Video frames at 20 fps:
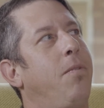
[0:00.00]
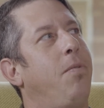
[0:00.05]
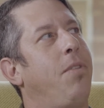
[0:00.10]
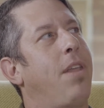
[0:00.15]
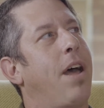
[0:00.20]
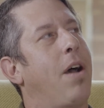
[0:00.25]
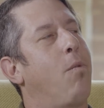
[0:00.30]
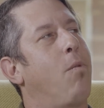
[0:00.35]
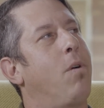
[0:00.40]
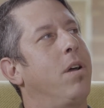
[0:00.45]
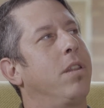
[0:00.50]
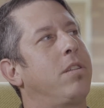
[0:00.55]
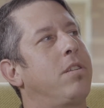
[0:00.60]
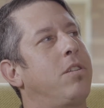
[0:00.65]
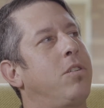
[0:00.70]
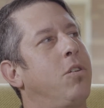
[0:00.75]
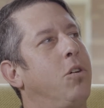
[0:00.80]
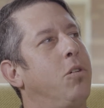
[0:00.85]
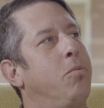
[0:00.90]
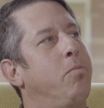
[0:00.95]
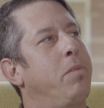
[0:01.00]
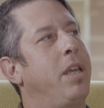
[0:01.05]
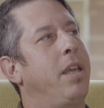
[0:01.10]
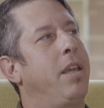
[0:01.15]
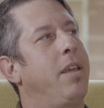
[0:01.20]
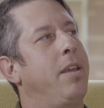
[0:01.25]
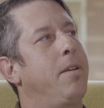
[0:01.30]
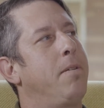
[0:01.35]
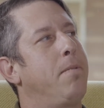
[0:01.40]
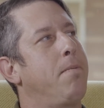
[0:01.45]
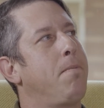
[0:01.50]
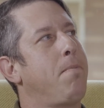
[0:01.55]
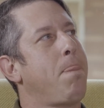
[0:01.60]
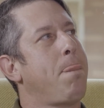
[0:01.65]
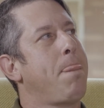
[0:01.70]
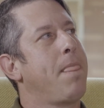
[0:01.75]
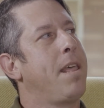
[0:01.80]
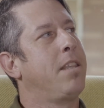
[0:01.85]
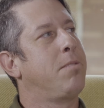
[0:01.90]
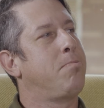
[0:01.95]
that once told me
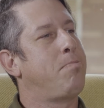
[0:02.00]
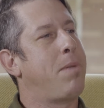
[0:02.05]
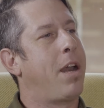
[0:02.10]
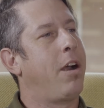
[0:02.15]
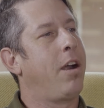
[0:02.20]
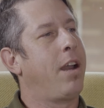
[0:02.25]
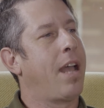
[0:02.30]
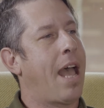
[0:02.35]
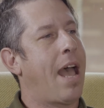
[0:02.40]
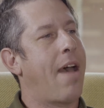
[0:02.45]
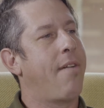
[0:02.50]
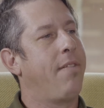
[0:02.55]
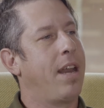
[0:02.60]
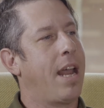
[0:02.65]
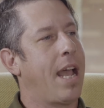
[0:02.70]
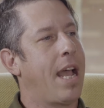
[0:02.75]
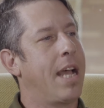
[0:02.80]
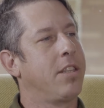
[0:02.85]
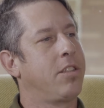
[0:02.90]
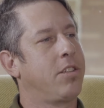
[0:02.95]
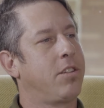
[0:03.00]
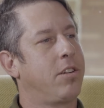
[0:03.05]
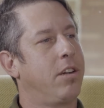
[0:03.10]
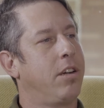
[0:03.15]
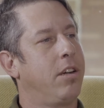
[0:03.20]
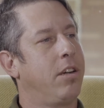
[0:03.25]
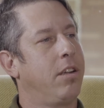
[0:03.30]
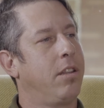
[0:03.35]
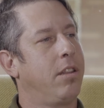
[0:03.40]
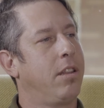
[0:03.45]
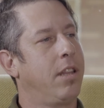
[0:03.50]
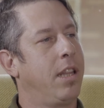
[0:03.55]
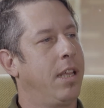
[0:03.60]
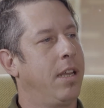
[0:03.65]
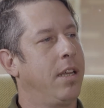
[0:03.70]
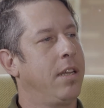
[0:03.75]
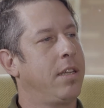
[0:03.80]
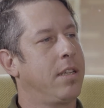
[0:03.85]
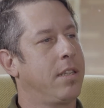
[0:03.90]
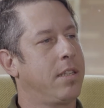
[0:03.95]
it's better to have an answer
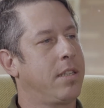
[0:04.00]
than to